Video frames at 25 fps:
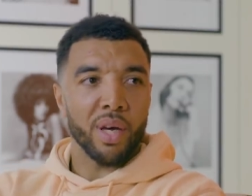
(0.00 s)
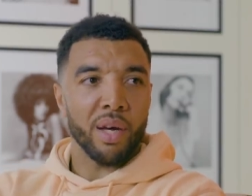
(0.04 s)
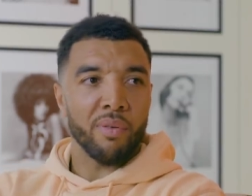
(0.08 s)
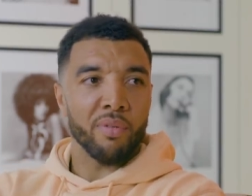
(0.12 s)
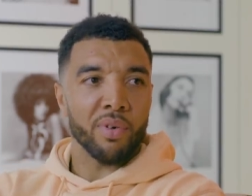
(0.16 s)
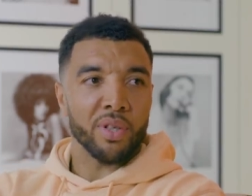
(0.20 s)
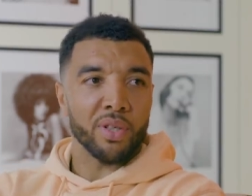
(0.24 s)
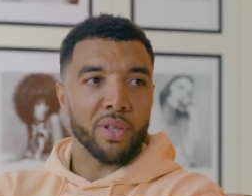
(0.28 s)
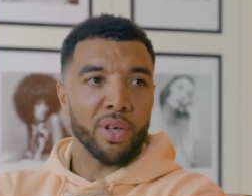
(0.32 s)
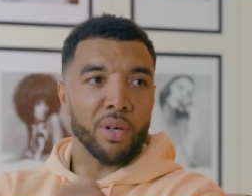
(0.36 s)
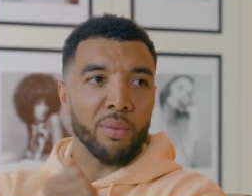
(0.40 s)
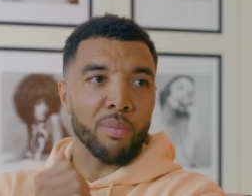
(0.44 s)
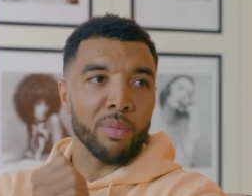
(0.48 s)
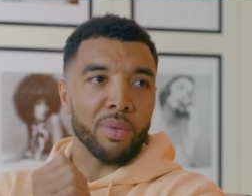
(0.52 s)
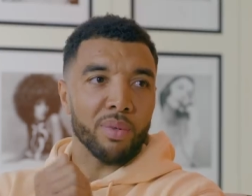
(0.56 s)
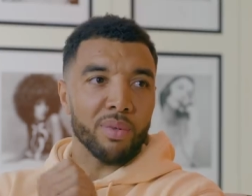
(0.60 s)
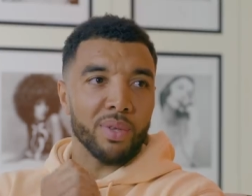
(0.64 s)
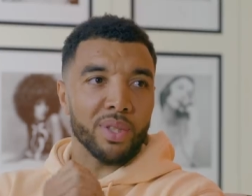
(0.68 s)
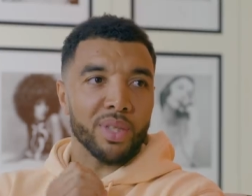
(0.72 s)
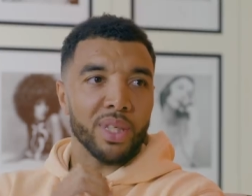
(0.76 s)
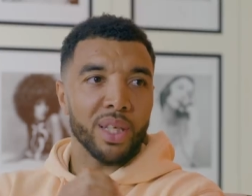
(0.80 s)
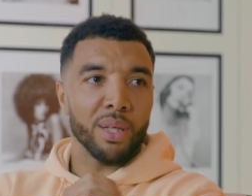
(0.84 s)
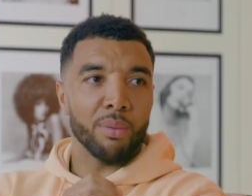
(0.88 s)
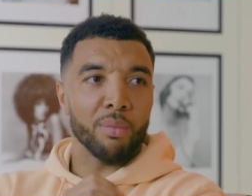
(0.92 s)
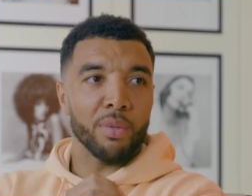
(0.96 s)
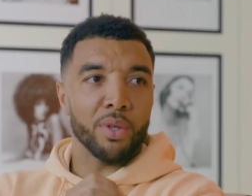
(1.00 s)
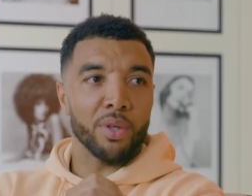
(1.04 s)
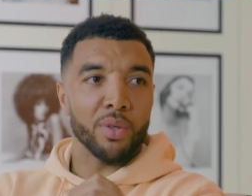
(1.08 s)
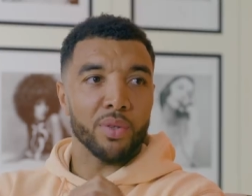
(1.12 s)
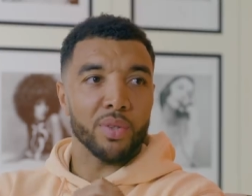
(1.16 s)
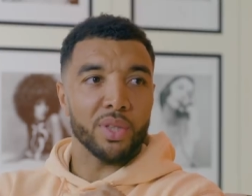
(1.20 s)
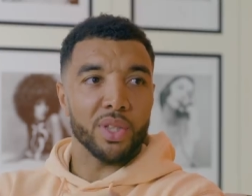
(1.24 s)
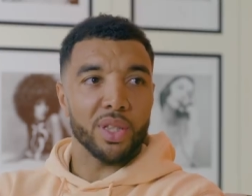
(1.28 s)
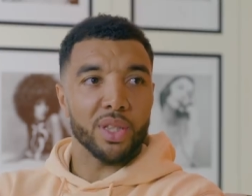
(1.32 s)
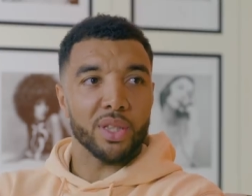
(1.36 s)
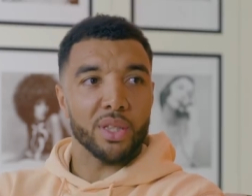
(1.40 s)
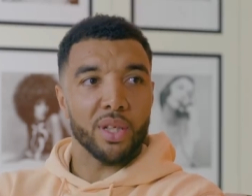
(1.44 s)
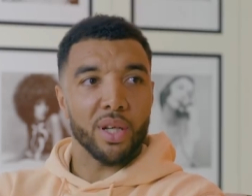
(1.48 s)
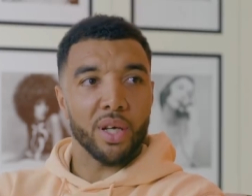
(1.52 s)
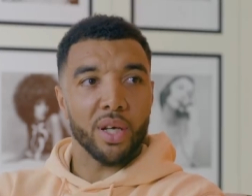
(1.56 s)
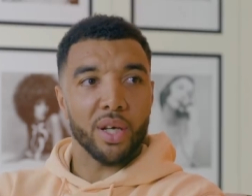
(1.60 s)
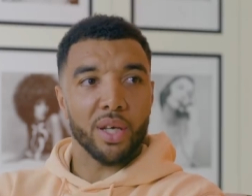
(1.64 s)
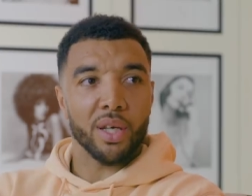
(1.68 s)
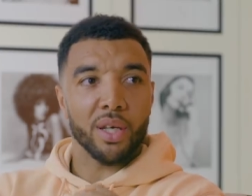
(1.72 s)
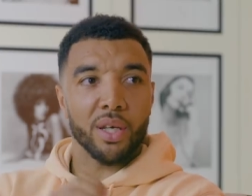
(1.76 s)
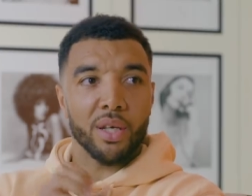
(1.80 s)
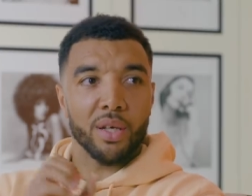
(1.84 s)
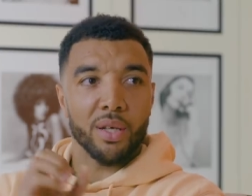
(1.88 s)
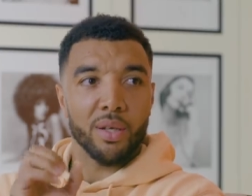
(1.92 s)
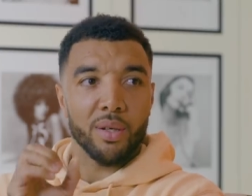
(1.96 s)
every time a team loses, it's
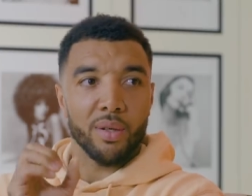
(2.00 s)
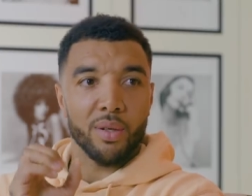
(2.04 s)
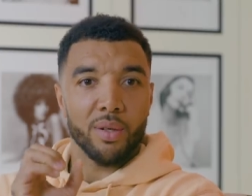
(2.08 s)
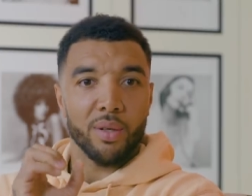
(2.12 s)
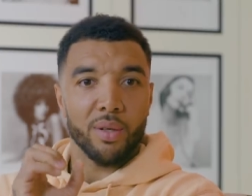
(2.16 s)
like,